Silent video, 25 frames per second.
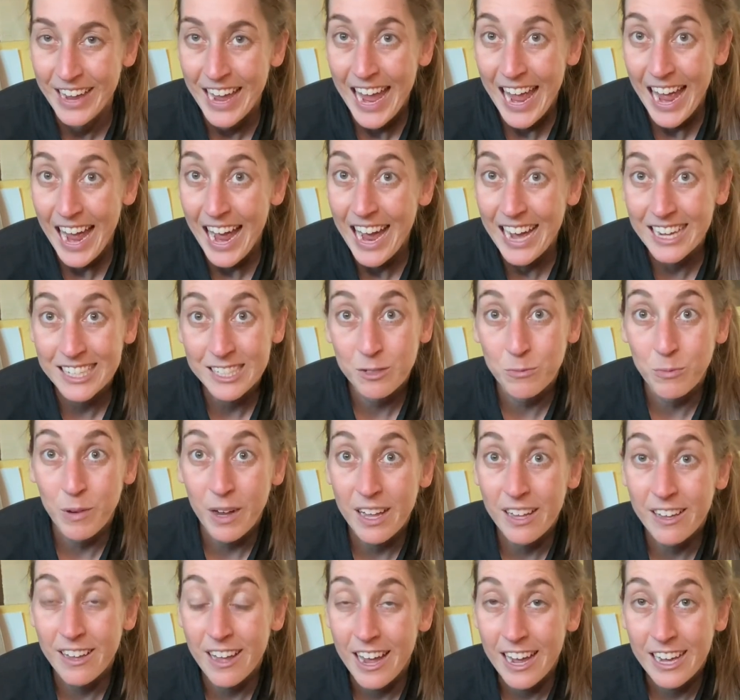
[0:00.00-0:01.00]
as
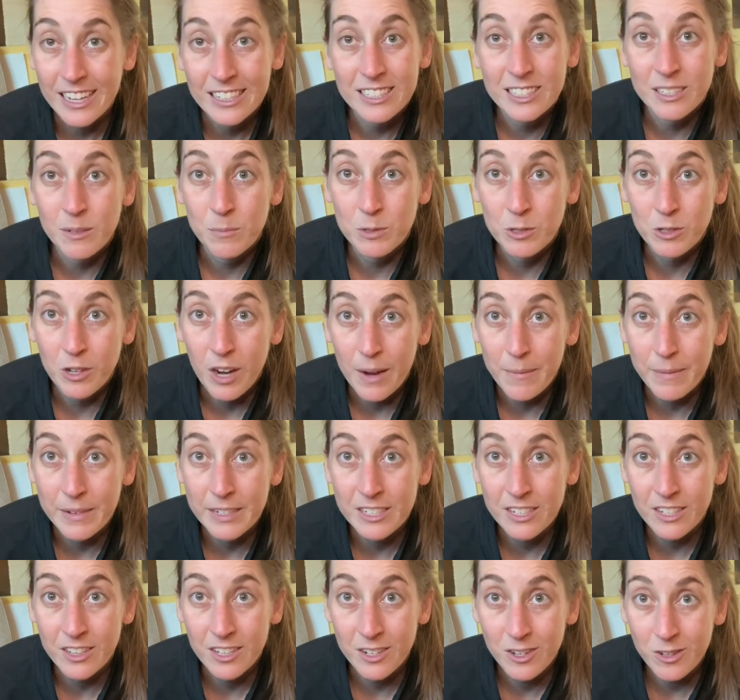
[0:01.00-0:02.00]
well as subscribing to
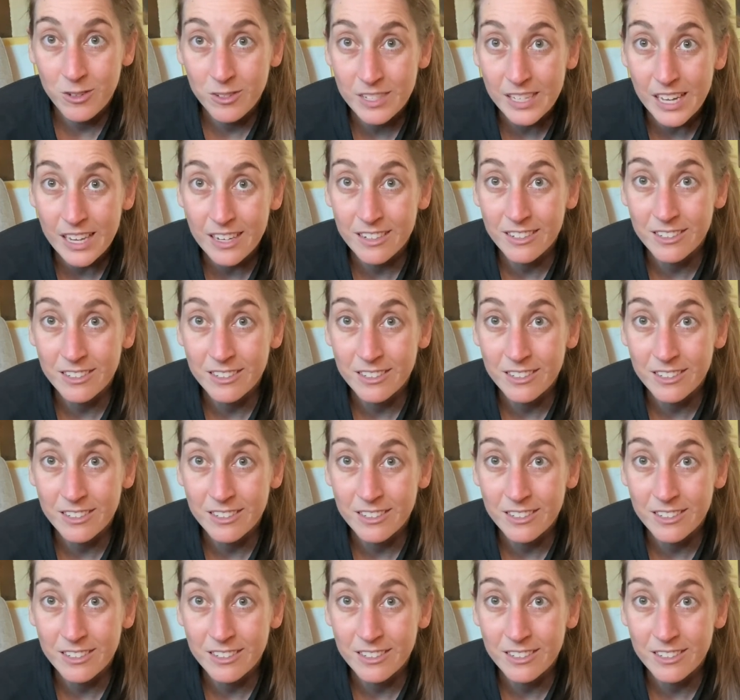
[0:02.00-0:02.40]
the newsletter